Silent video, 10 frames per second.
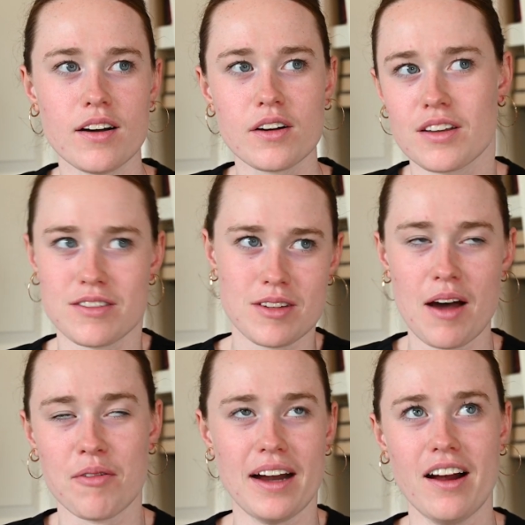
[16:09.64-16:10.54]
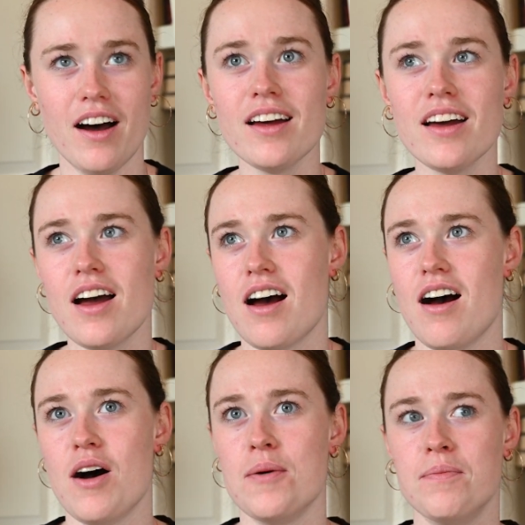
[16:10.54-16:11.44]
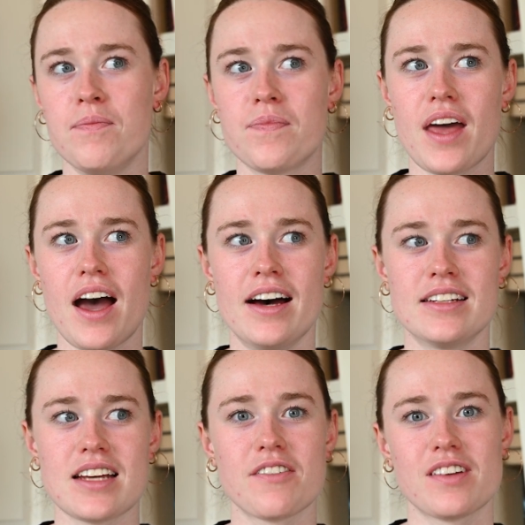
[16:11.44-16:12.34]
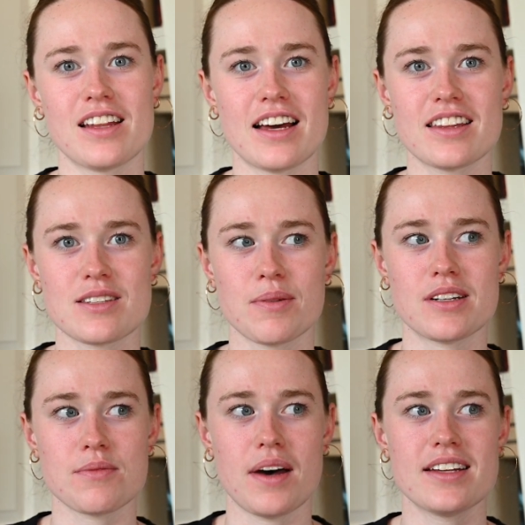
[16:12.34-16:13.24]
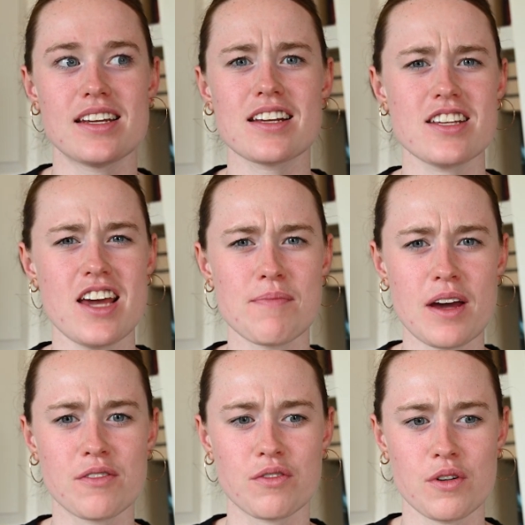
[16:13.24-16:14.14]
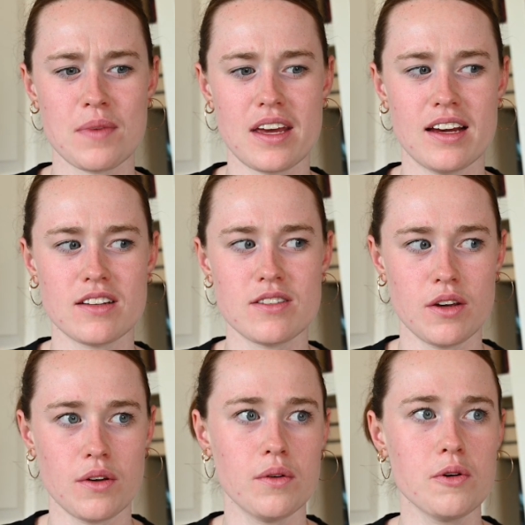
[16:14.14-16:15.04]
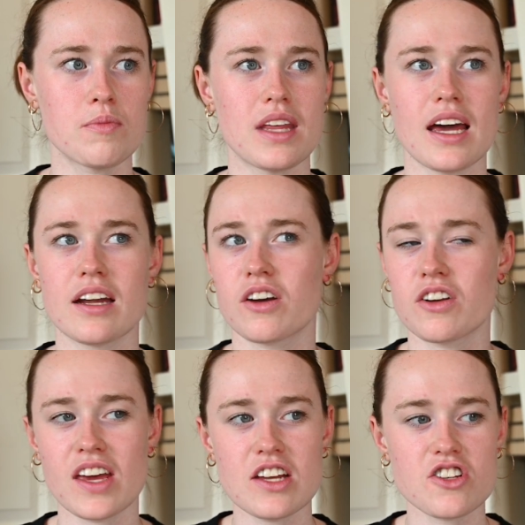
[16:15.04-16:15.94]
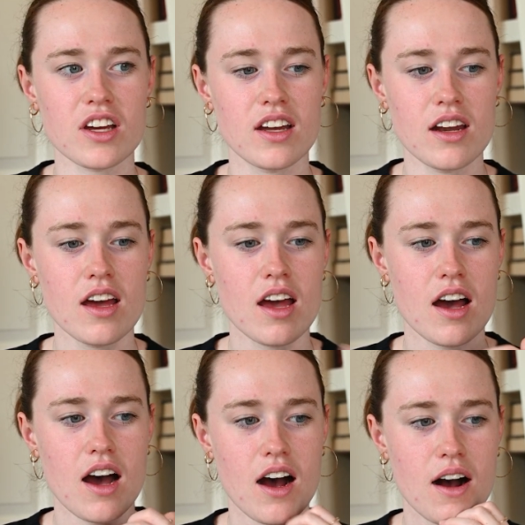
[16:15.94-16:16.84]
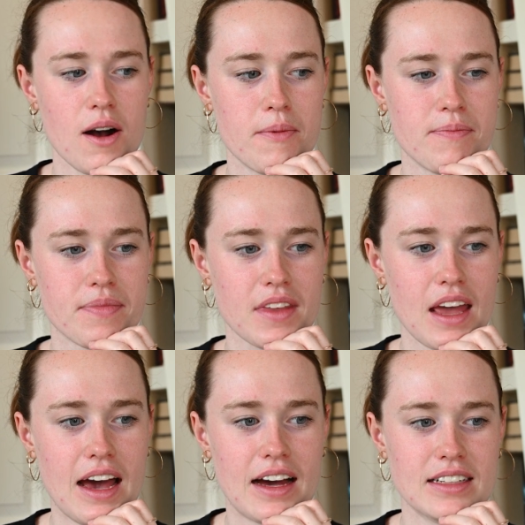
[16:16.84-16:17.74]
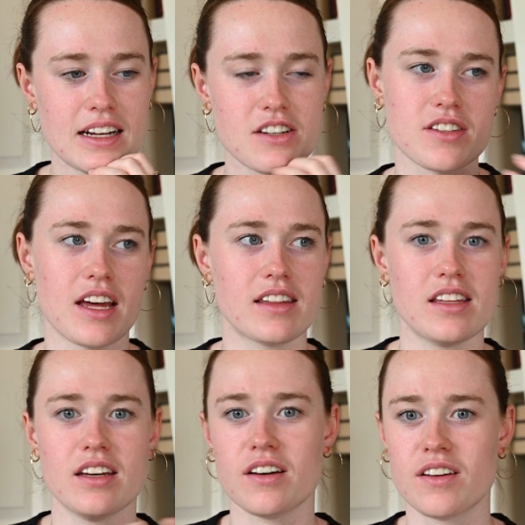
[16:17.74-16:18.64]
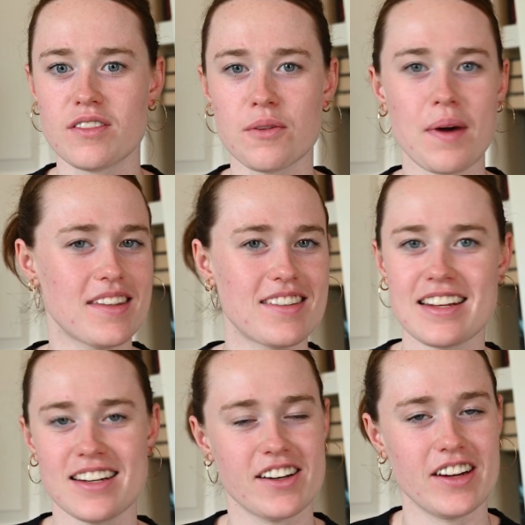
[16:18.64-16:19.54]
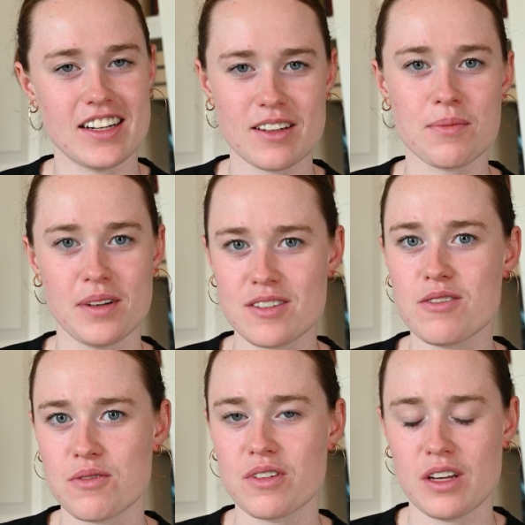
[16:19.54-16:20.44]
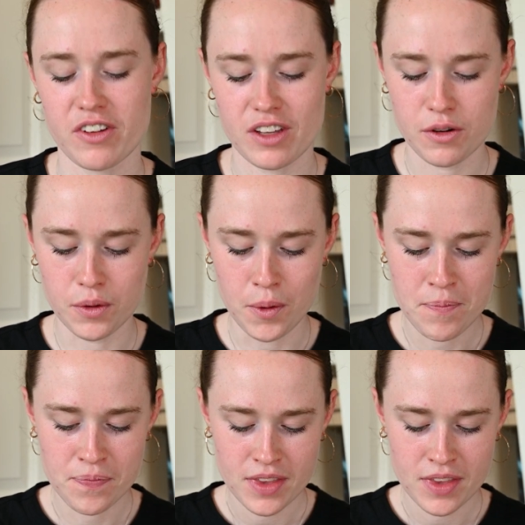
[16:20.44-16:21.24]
because why not? And I really liked this one as well. I did actually have my own room here too, but they had a good kitchen. And I just like the way that they decorated the place was really, really cool.